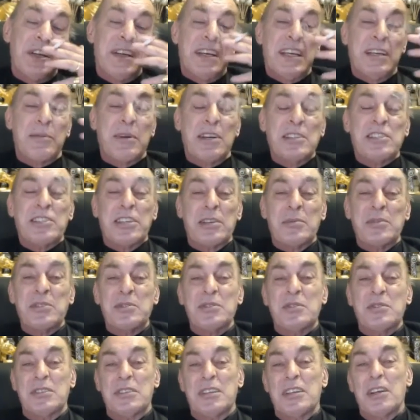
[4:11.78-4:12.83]
Anyway,
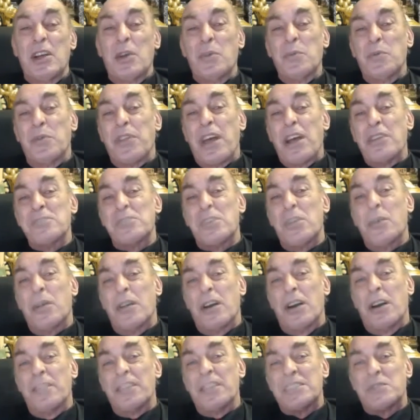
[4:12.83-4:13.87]
gentlemen, those
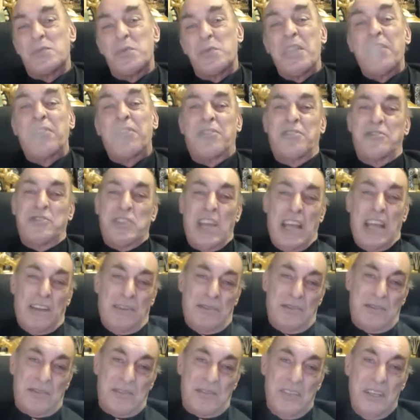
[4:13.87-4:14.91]
of us with
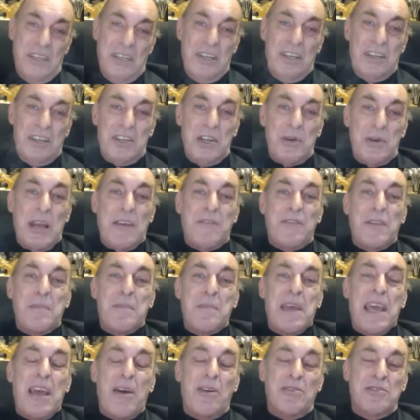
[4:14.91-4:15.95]
channels, you have the
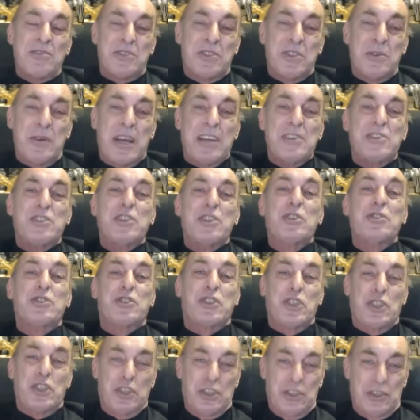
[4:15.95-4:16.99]
power to do as you
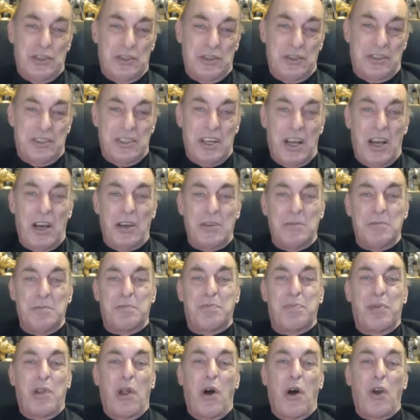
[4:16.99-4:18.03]
choose.
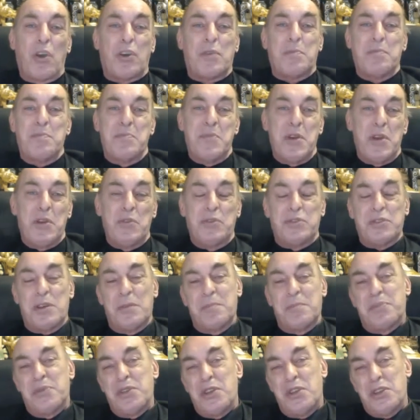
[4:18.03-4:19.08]
Block, mute,
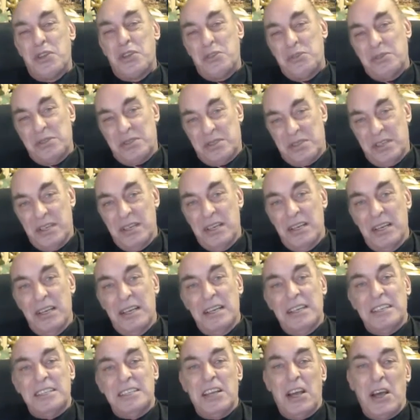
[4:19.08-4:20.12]
abuse.
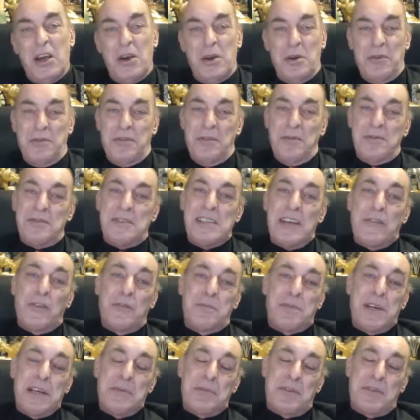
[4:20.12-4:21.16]

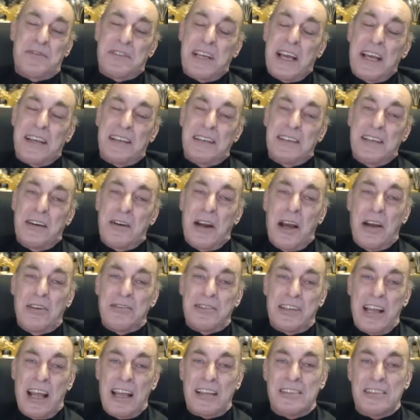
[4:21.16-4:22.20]
Several people have taken their
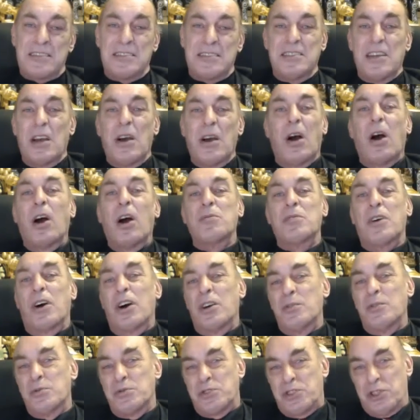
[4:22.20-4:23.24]
own tacks. I
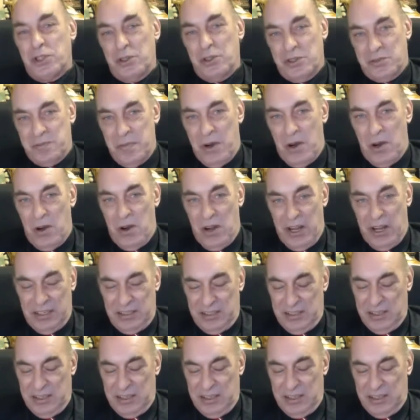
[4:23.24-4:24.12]
will choose mine.